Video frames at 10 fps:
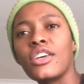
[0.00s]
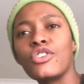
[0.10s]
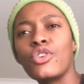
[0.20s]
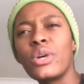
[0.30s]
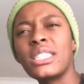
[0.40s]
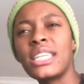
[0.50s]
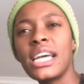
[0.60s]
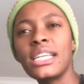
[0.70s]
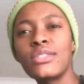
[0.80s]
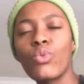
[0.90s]
you know, it
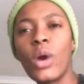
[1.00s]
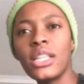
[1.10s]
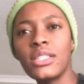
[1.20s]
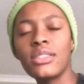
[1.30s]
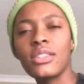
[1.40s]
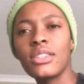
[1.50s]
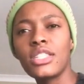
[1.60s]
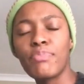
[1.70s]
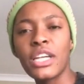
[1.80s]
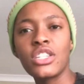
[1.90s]
takes one
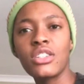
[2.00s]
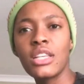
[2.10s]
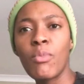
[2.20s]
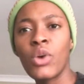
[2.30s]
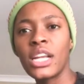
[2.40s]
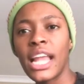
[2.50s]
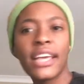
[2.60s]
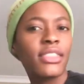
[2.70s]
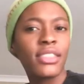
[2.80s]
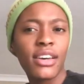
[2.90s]
special someone,
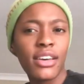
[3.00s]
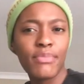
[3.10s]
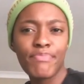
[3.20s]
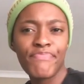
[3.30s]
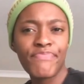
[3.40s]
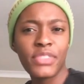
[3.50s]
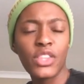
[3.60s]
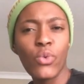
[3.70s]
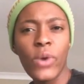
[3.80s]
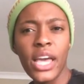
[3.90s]
like the
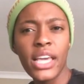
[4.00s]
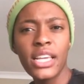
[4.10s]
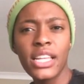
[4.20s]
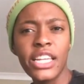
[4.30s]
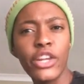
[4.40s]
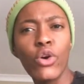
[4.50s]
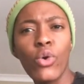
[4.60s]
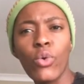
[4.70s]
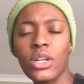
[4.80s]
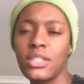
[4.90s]
way
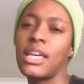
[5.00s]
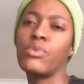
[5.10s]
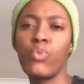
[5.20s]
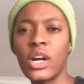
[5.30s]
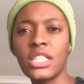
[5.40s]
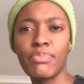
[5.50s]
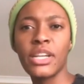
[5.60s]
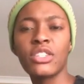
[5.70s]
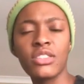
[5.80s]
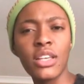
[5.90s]
Lilo was that one
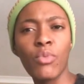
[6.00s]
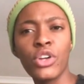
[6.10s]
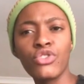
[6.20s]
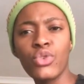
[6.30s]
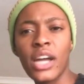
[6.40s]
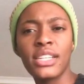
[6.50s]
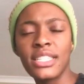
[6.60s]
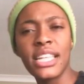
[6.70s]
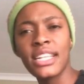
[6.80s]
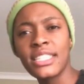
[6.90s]
special someone to
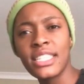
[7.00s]
understand